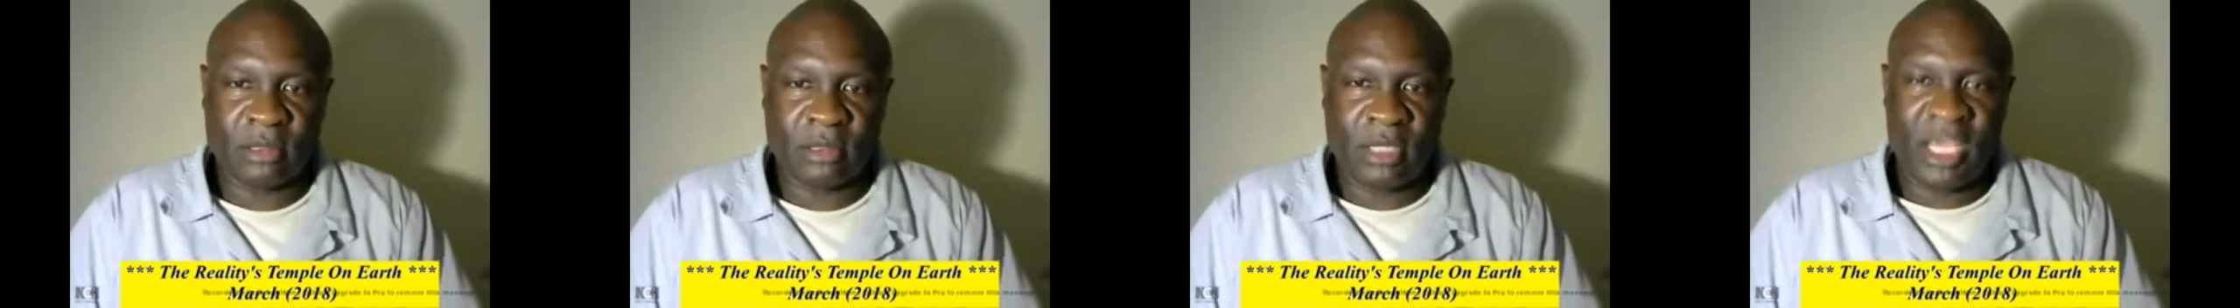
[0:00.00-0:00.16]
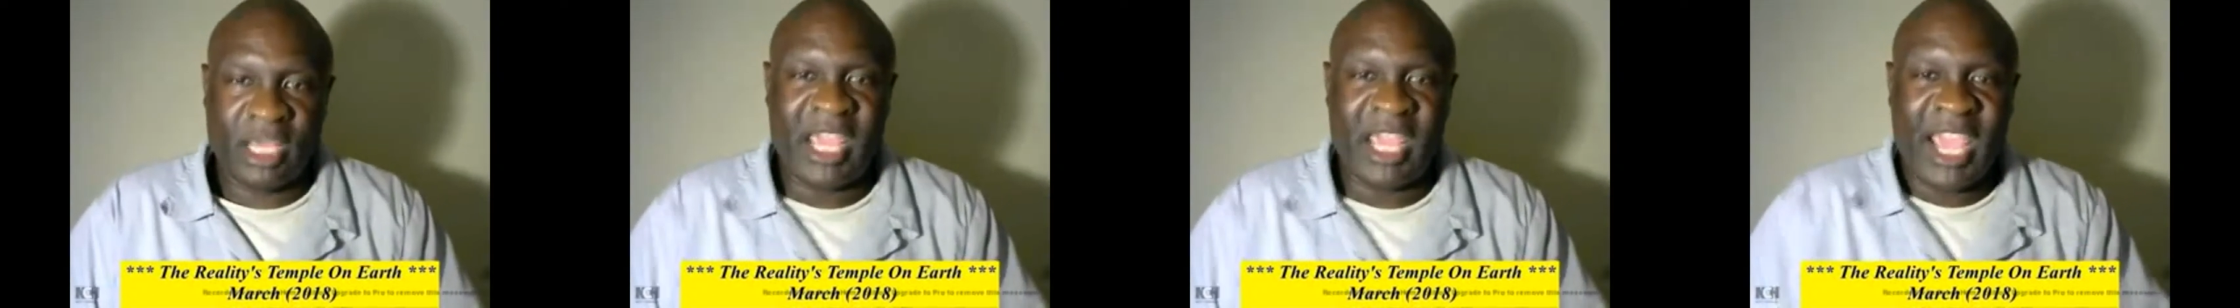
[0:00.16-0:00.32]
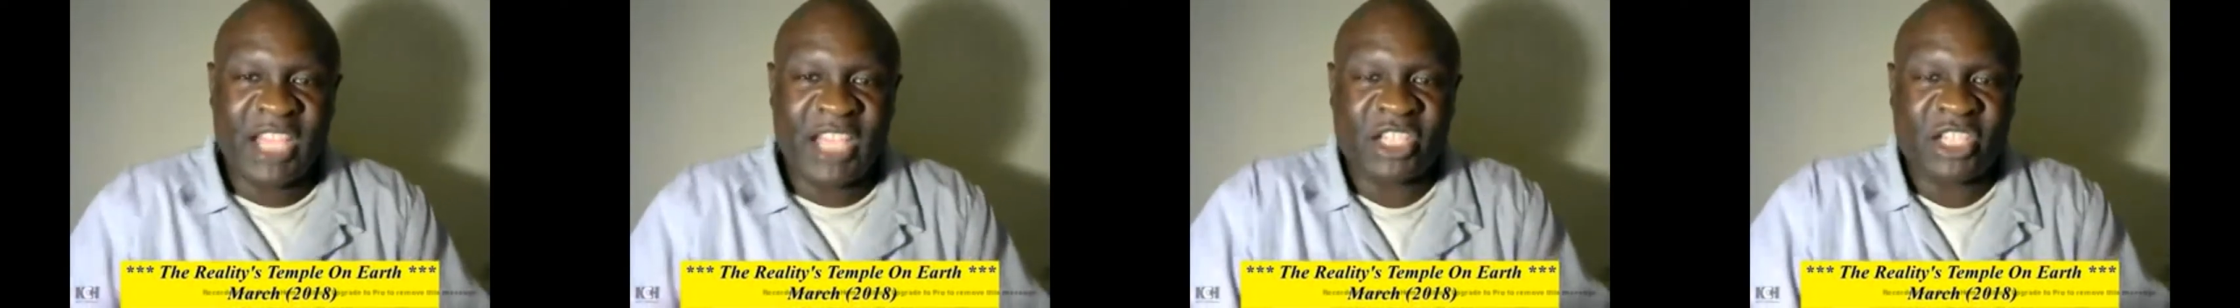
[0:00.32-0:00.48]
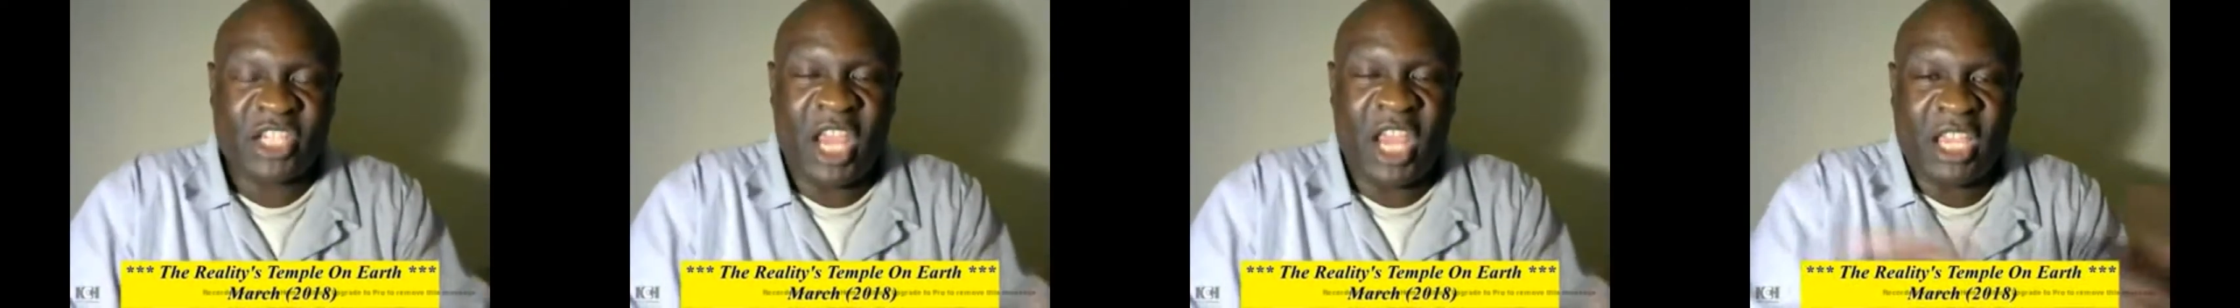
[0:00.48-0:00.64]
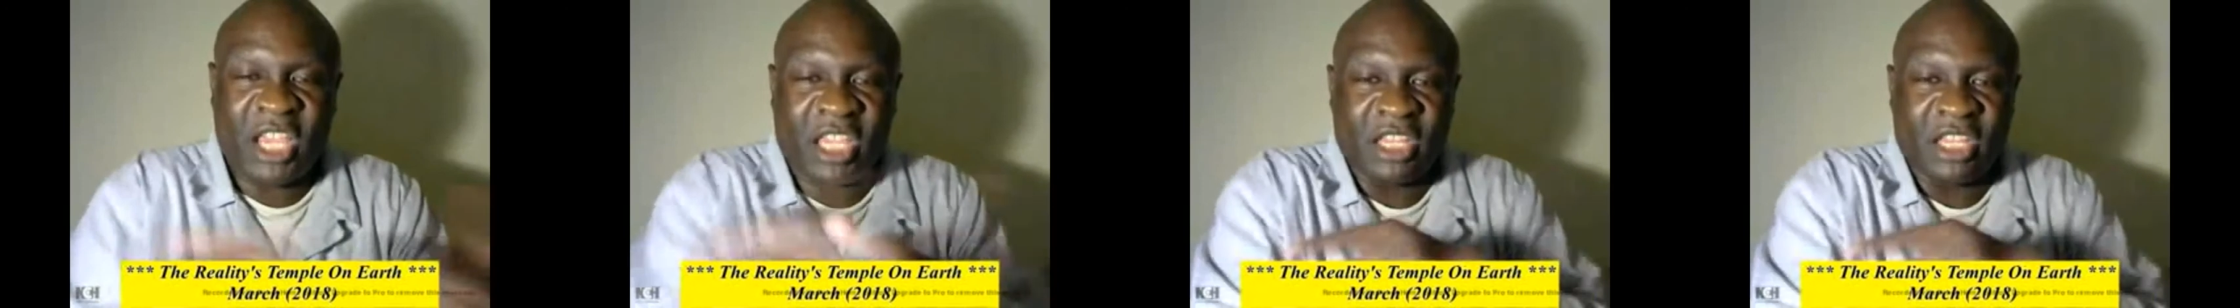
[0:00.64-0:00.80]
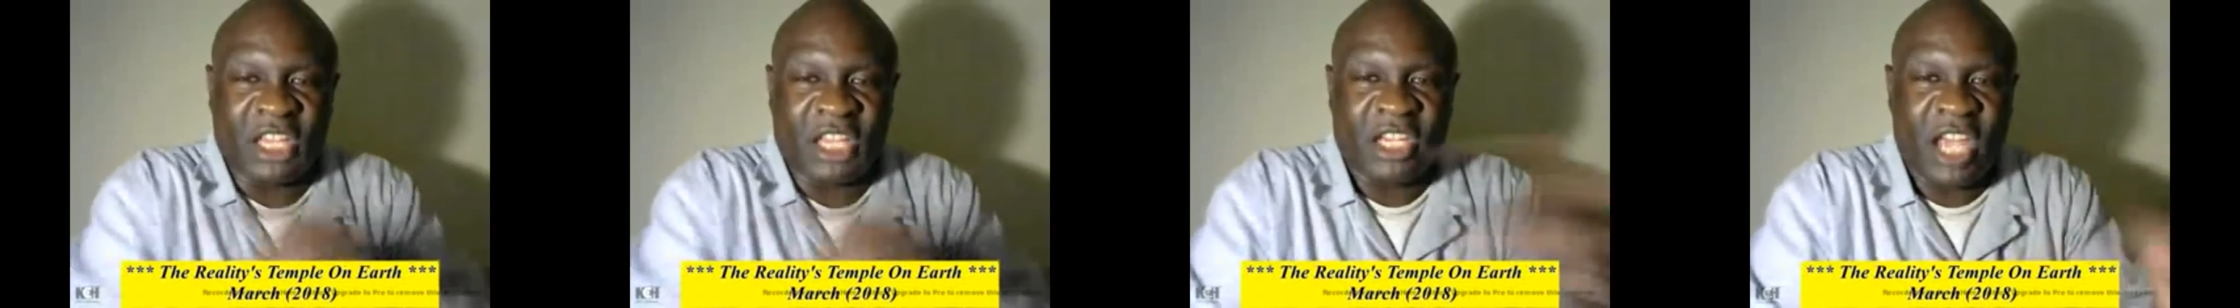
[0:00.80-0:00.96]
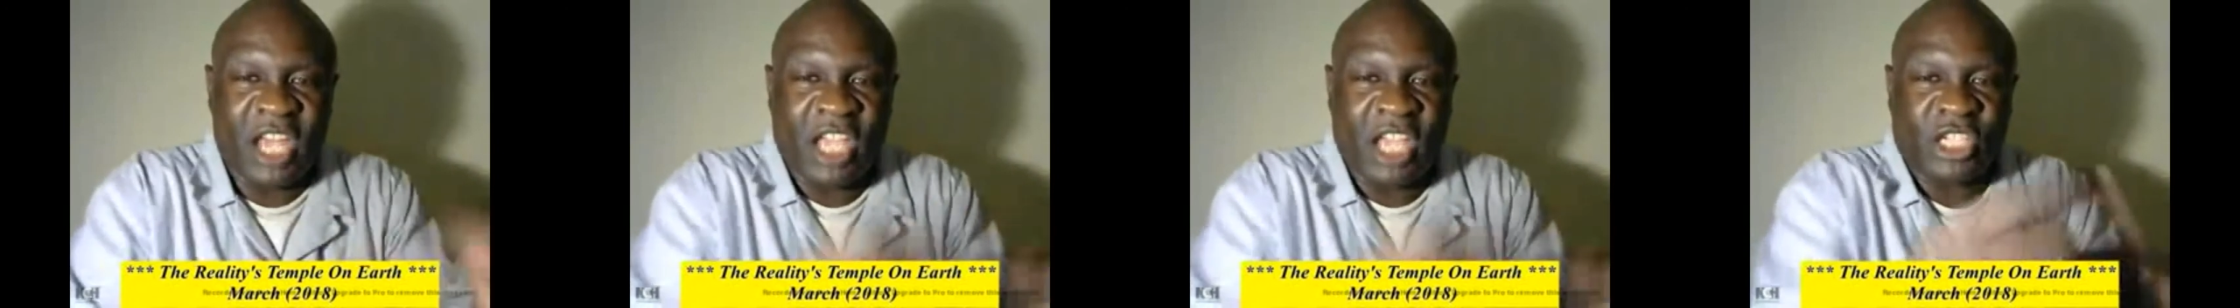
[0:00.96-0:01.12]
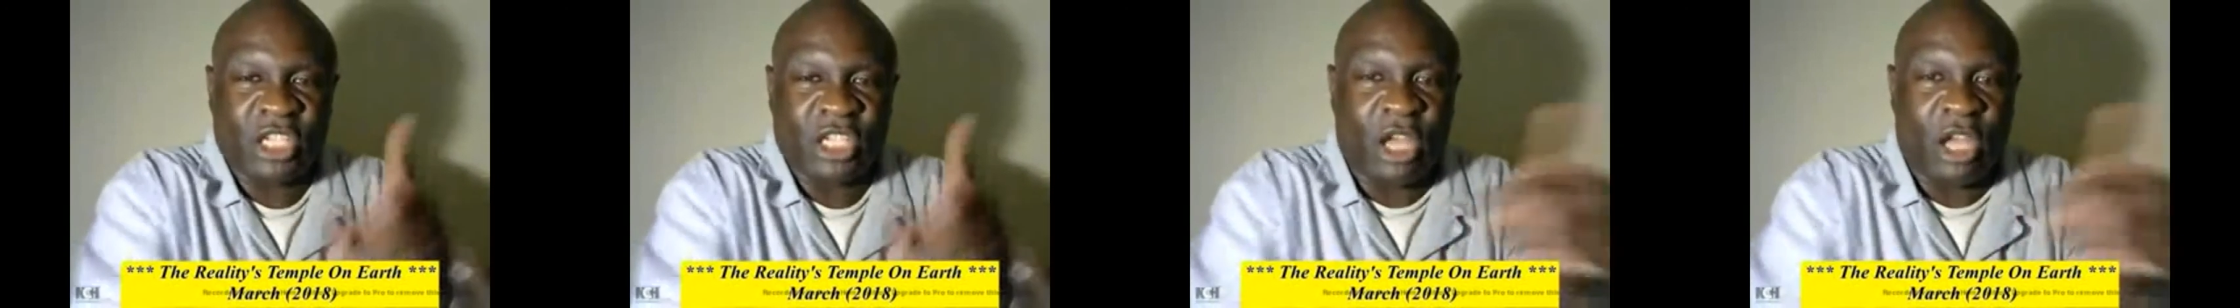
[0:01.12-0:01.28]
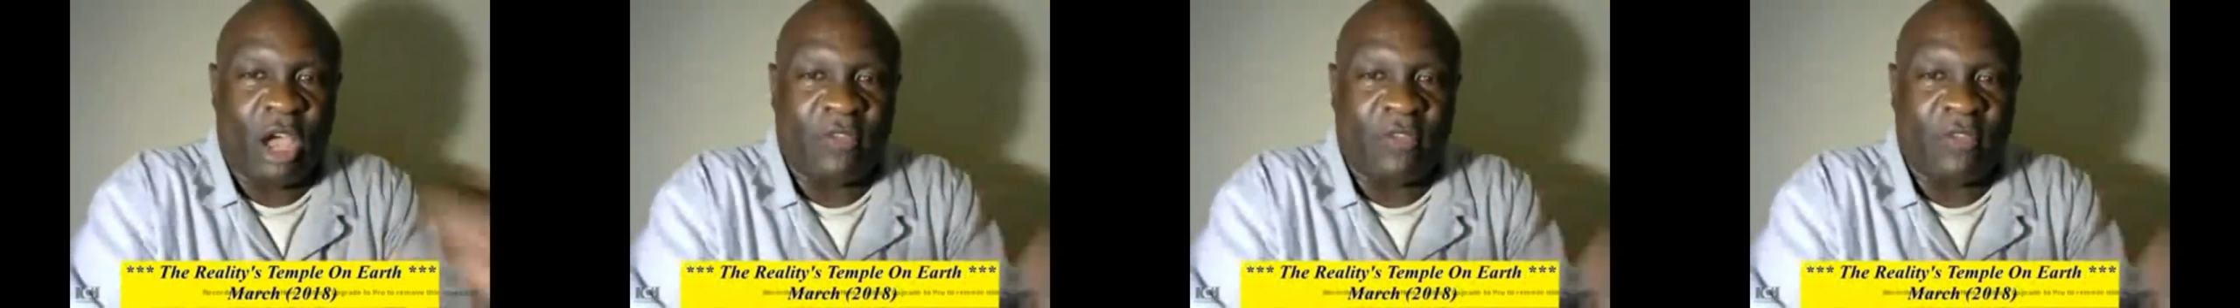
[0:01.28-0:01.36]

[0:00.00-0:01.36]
He has taken the nation